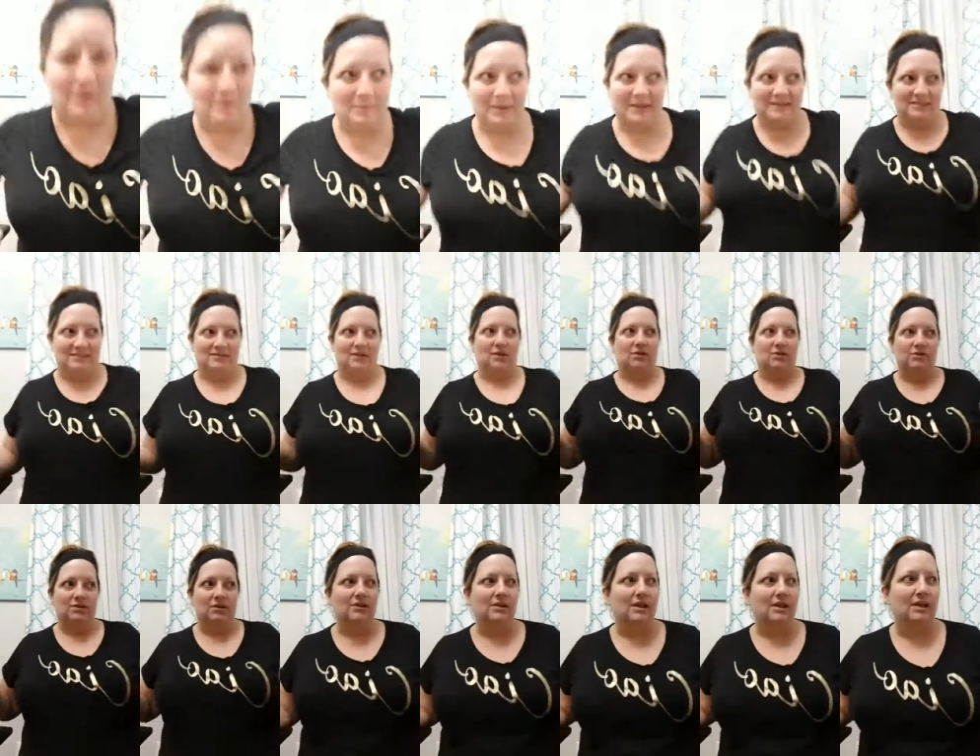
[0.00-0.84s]
makes us all
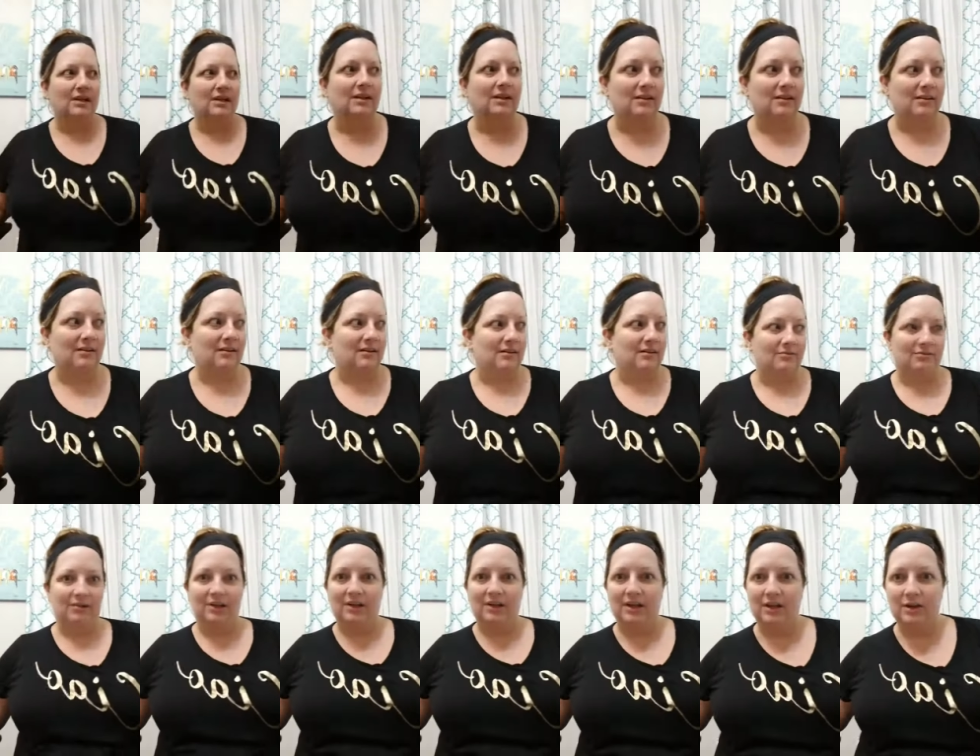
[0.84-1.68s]
look like a
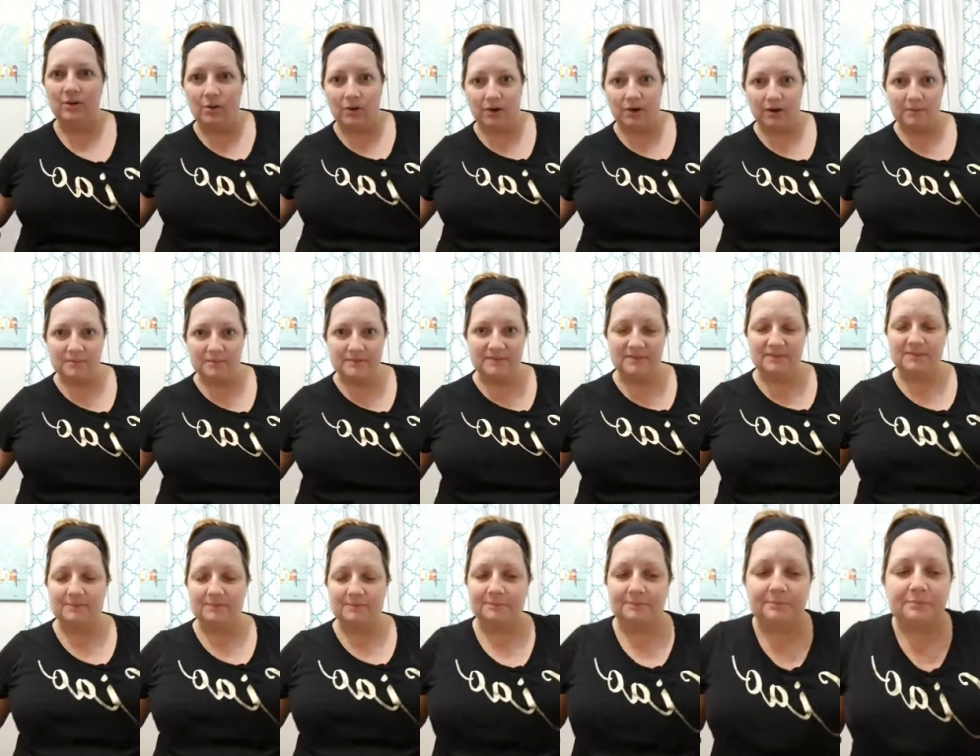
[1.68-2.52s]
freaking corpse.
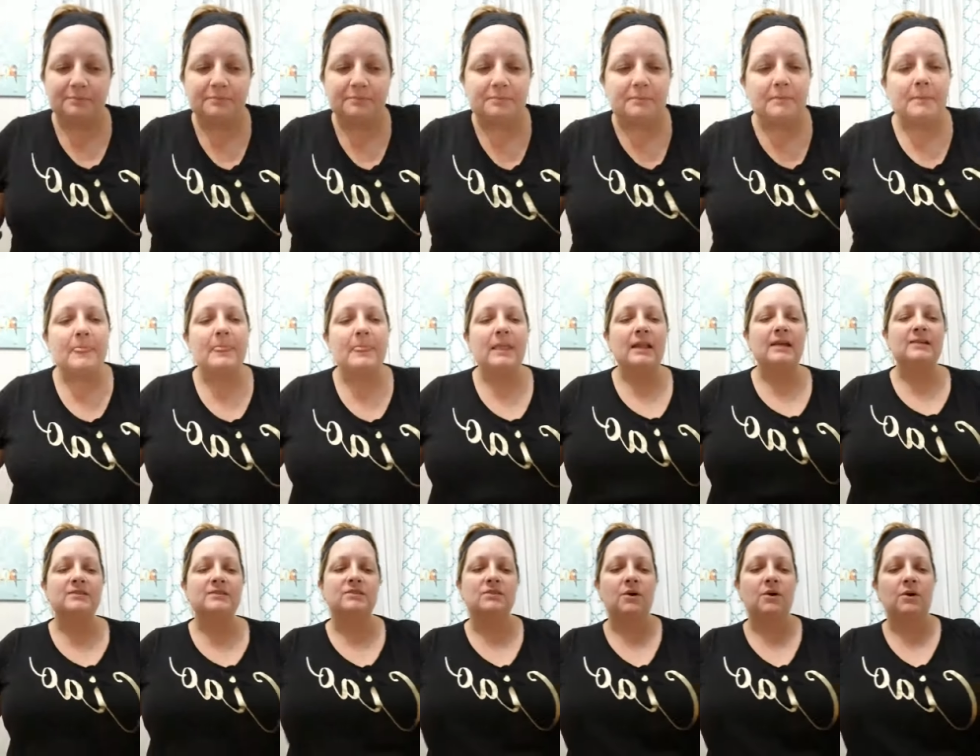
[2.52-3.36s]

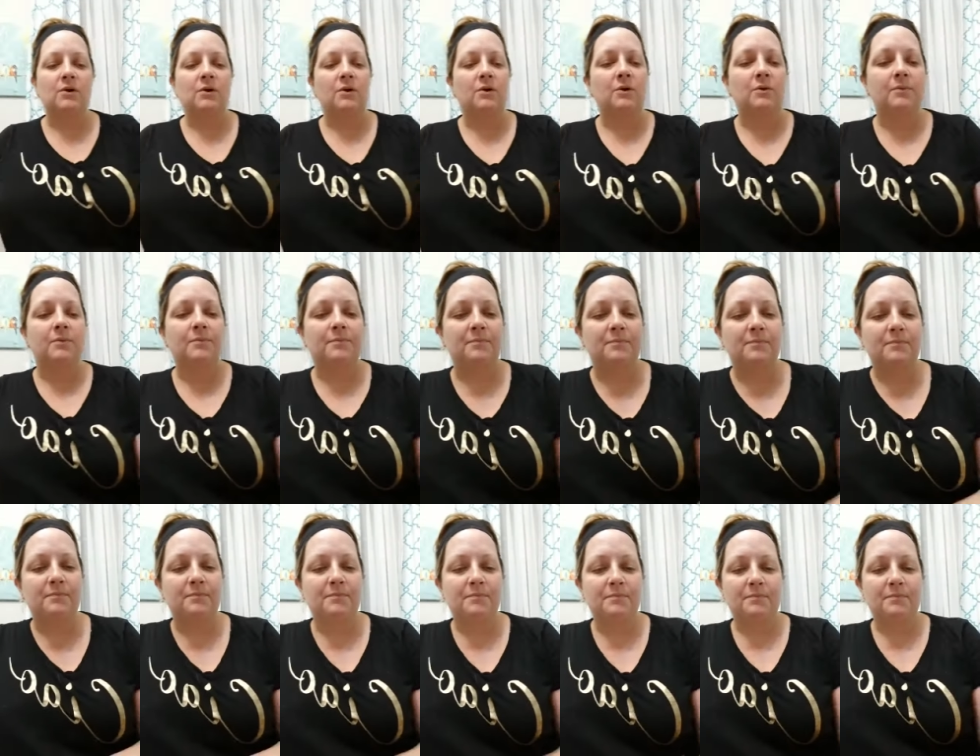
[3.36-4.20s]
So
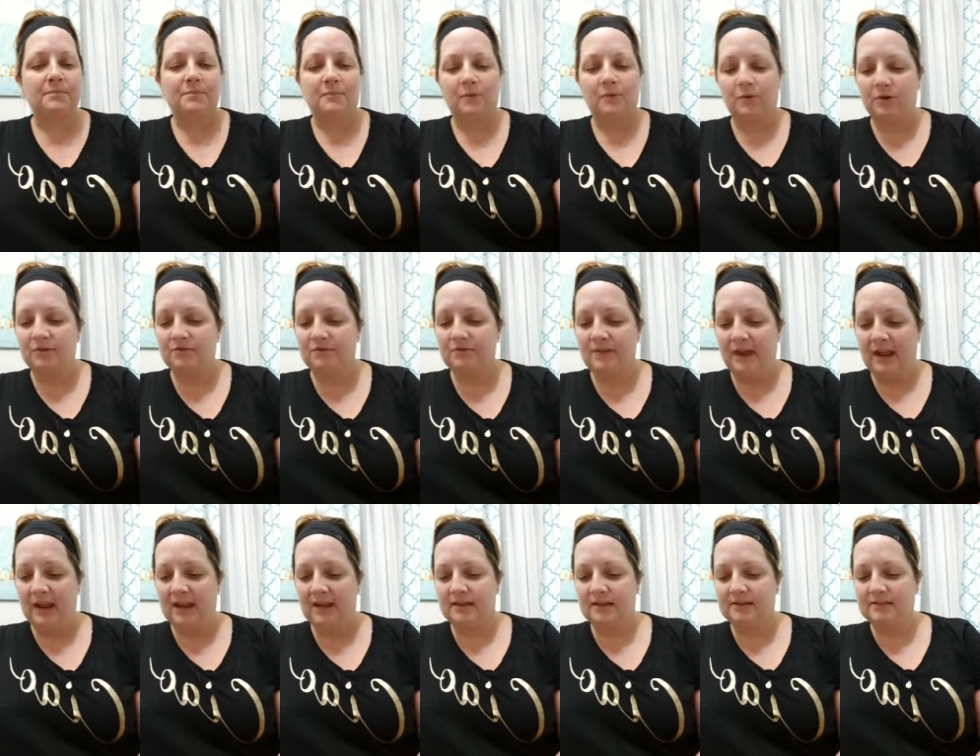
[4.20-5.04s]
we're
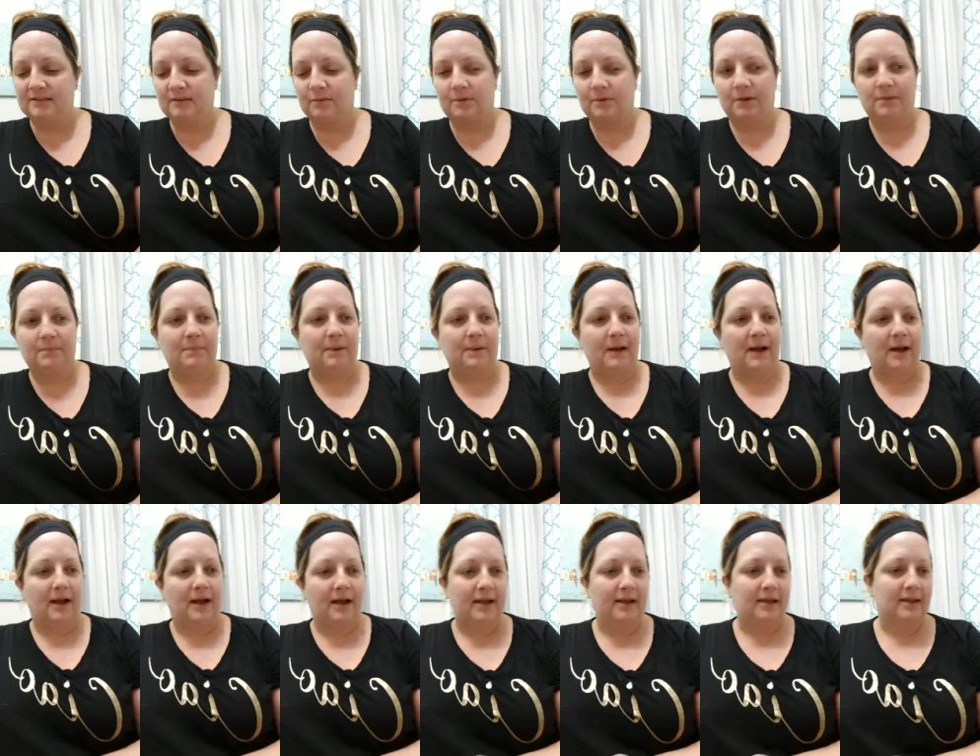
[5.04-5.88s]
vain. So we
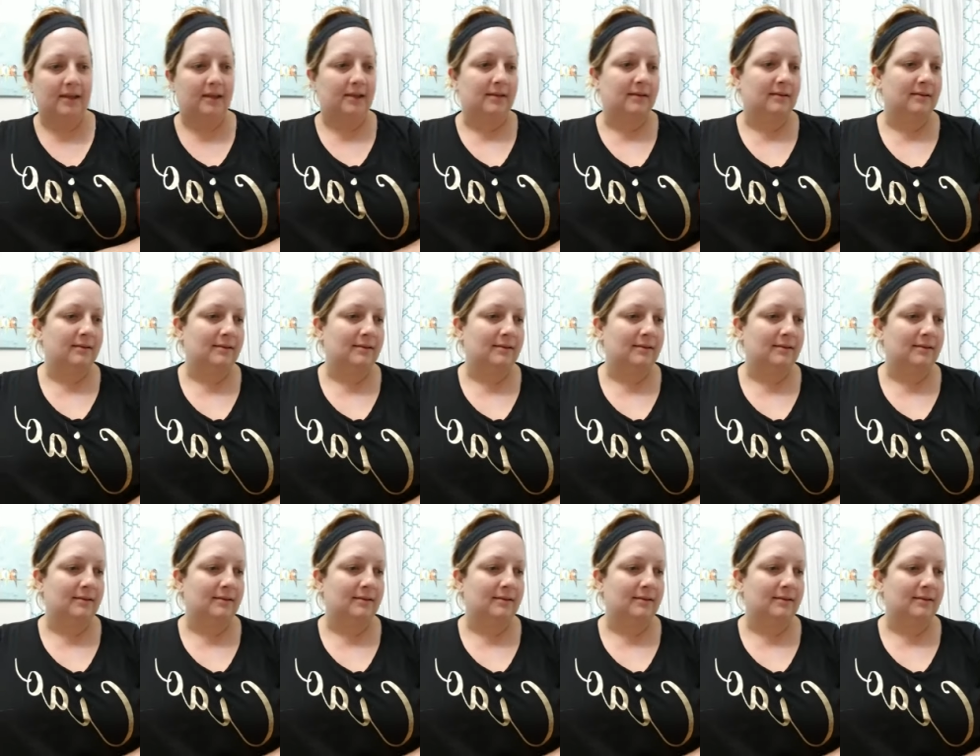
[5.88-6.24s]
buy